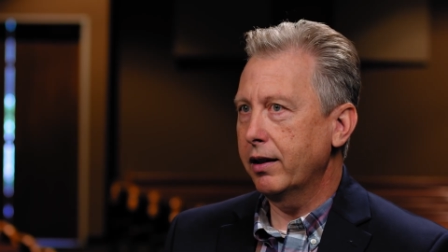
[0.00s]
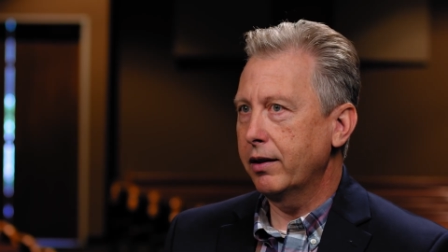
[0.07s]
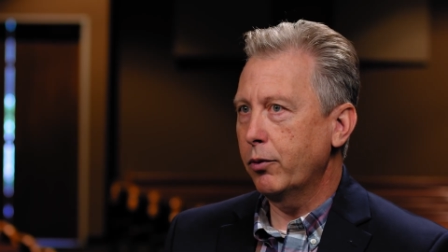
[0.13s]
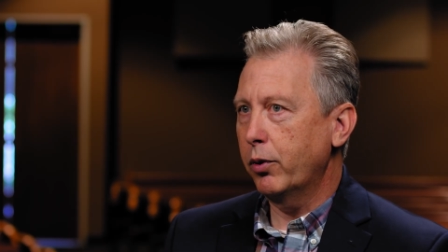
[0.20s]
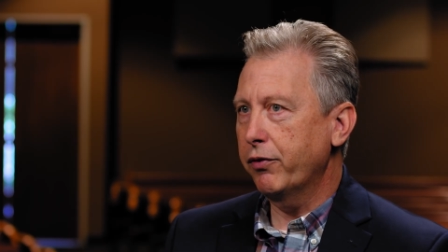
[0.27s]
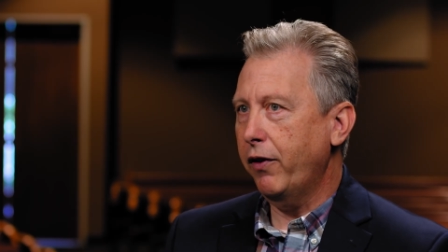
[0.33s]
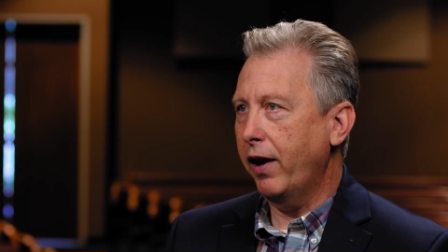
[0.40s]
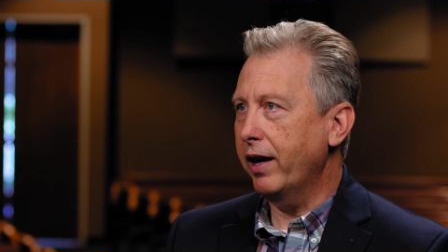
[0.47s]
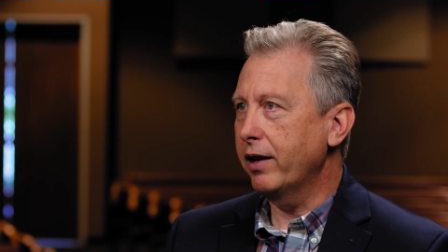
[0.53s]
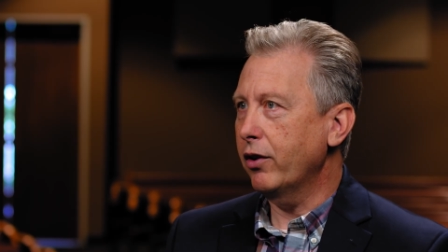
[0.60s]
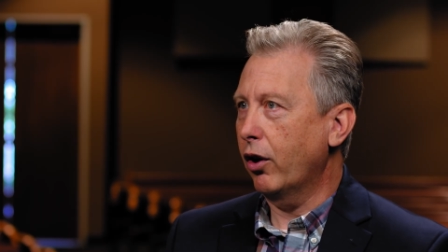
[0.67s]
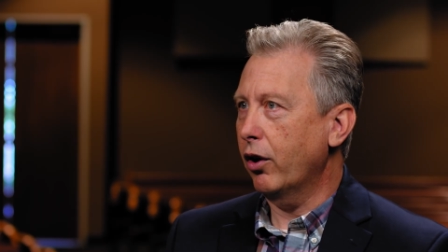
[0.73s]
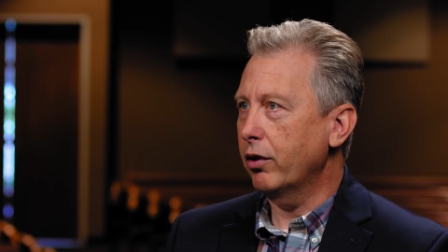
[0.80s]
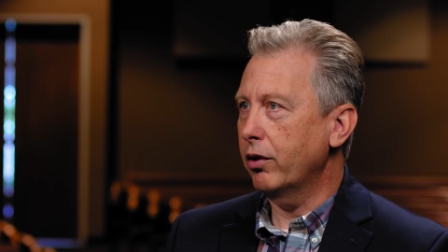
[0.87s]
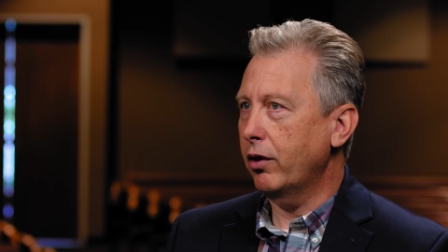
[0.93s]
we find
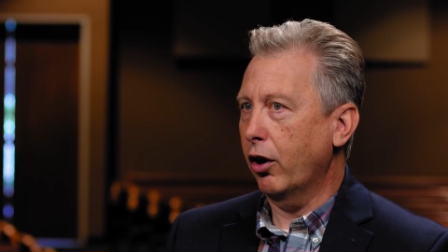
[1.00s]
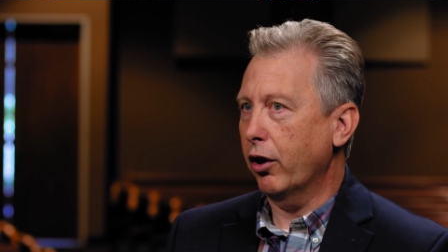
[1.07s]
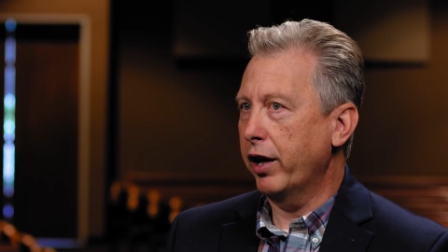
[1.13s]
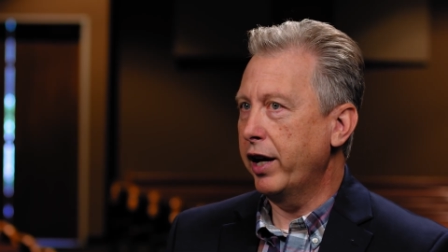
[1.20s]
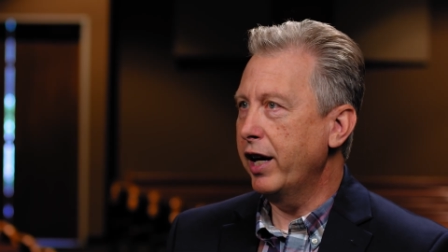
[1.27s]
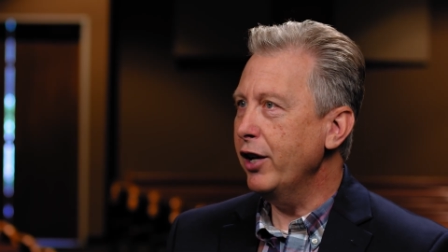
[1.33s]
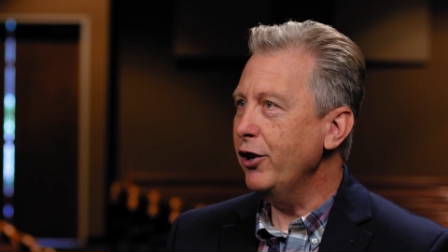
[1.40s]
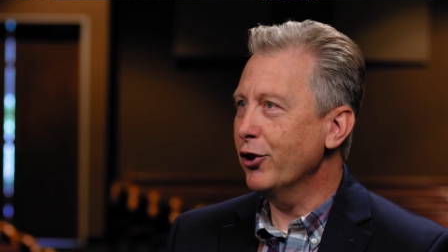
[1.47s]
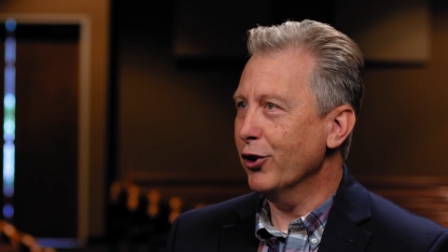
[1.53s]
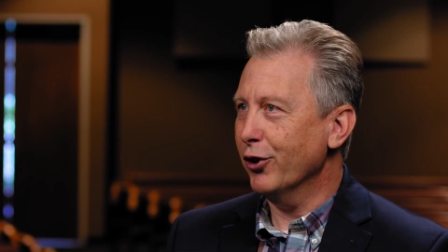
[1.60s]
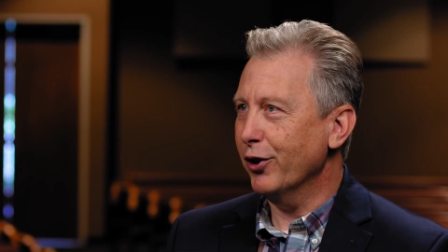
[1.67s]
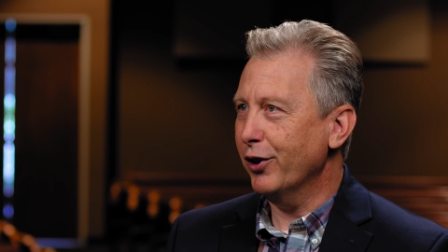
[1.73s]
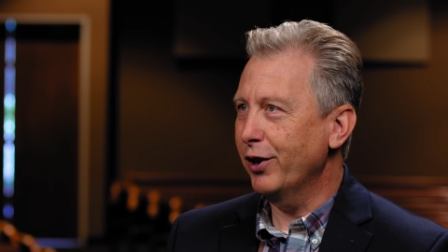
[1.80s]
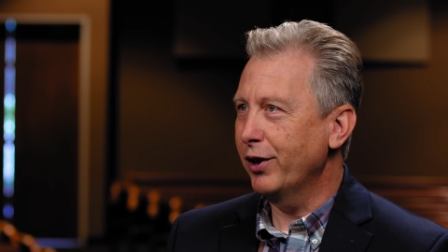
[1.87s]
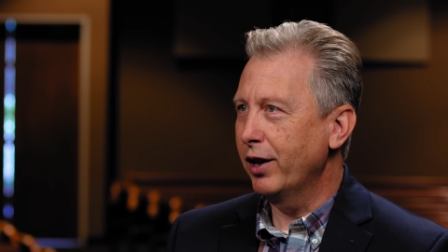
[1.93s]
are
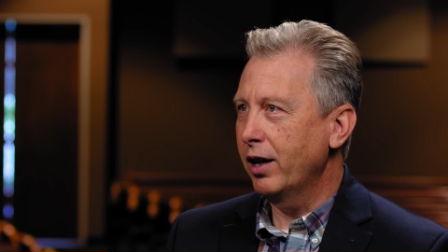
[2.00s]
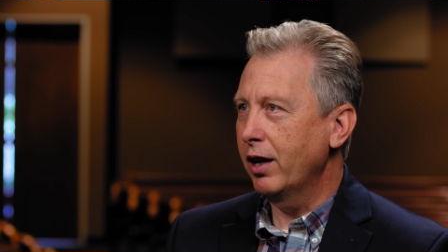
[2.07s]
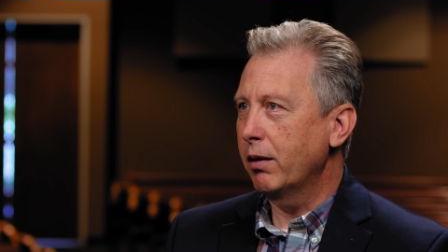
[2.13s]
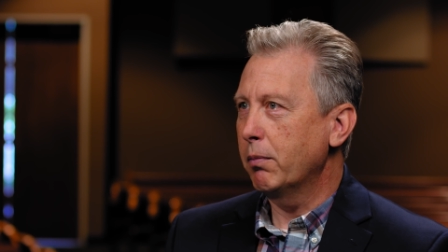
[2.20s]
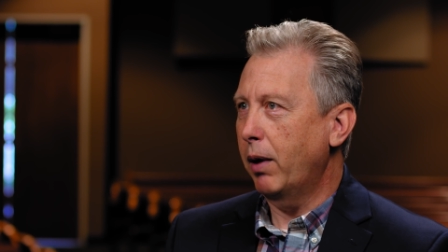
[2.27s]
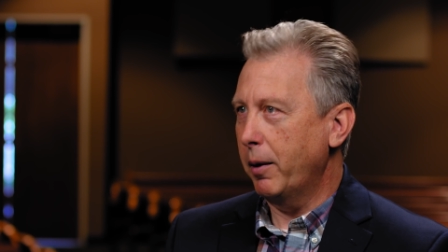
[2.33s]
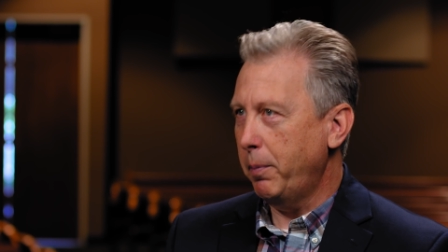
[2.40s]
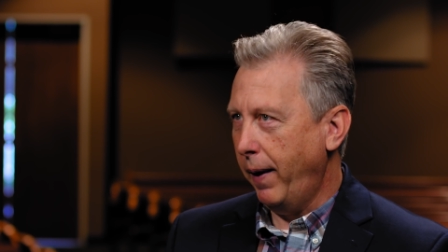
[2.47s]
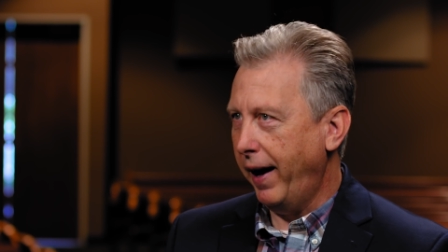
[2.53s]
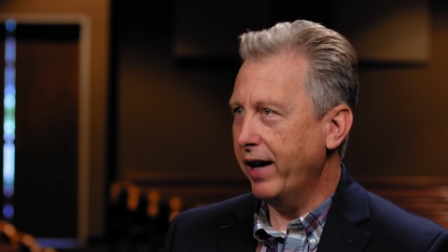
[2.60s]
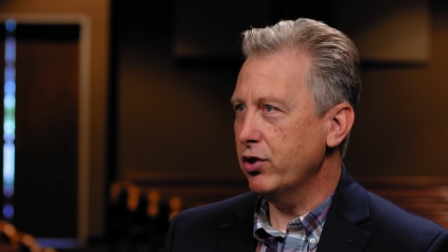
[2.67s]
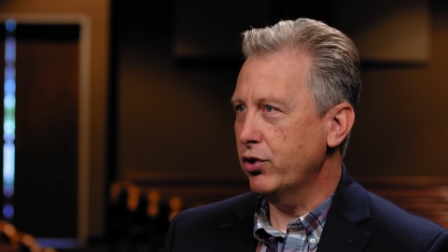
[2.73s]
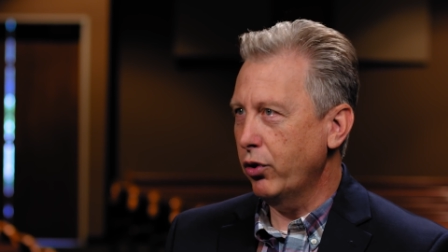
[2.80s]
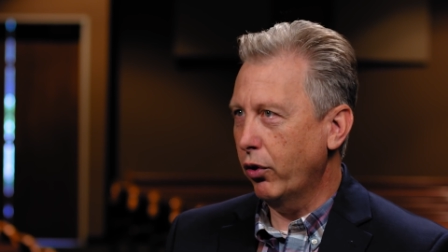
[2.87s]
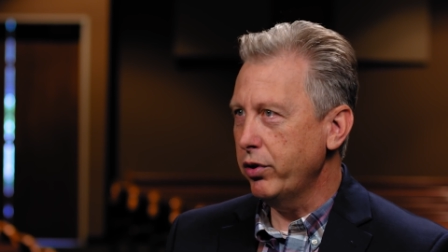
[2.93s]
hindered by
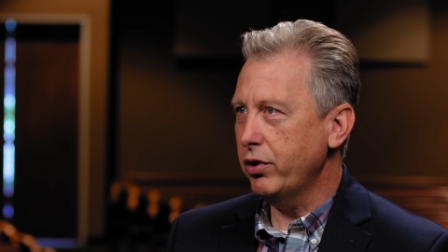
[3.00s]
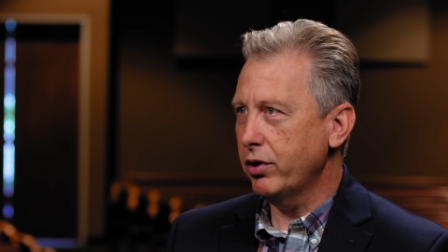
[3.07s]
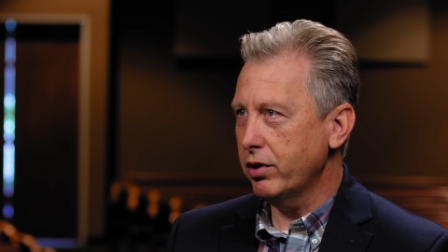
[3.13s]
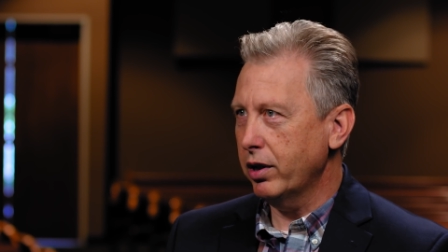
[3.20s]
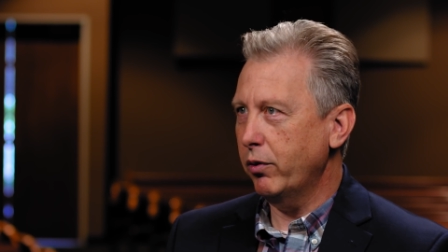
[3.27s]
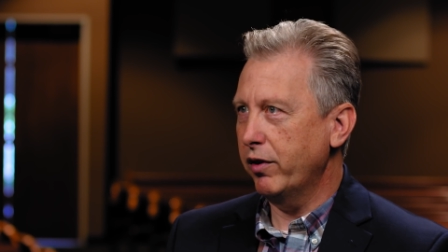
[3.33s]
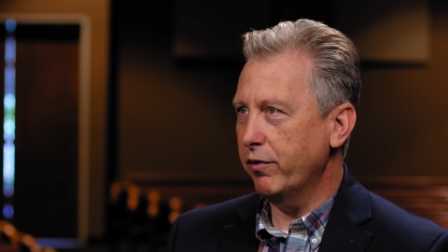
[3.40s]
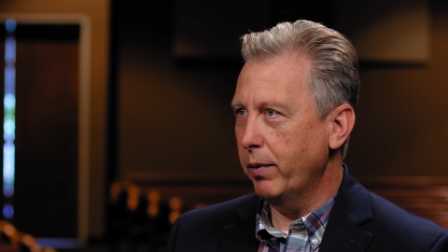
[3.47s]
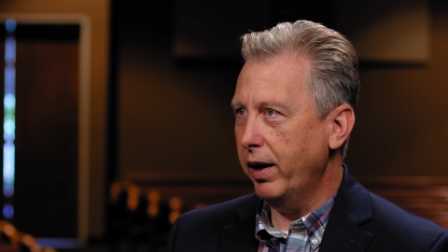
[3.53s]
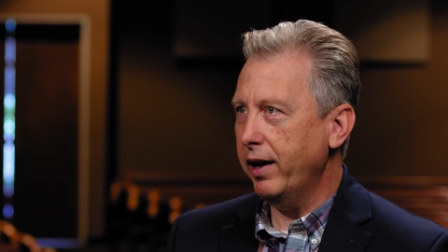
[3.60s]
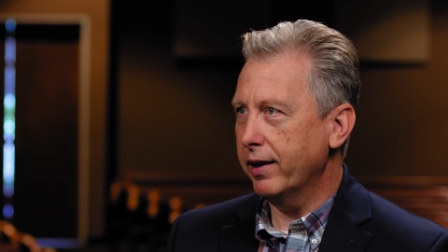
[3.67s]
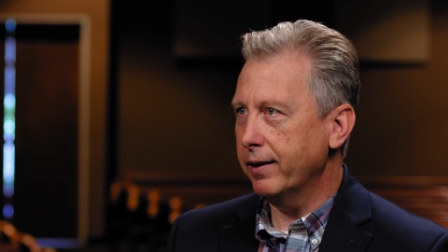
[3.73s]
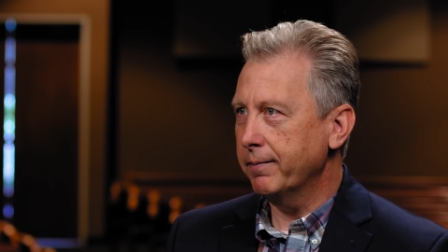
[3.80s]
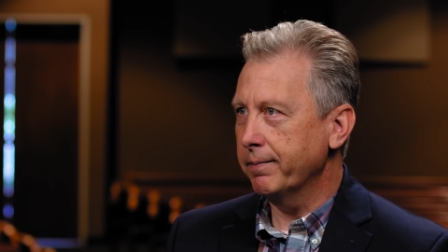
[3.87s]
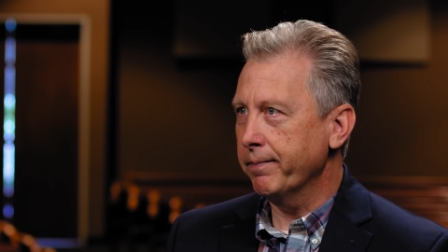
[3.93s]
past choices that we've
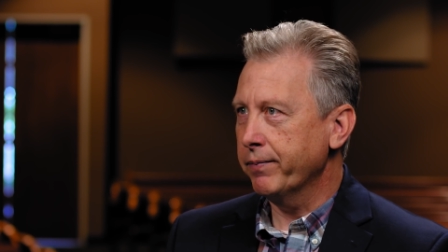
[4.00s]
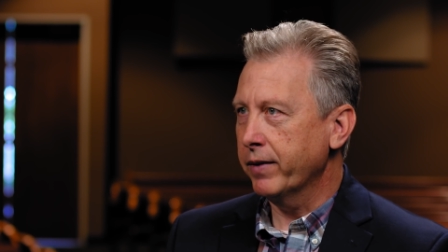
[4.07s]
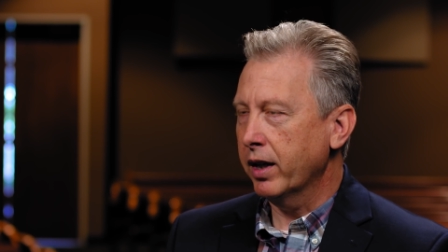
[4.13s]
made.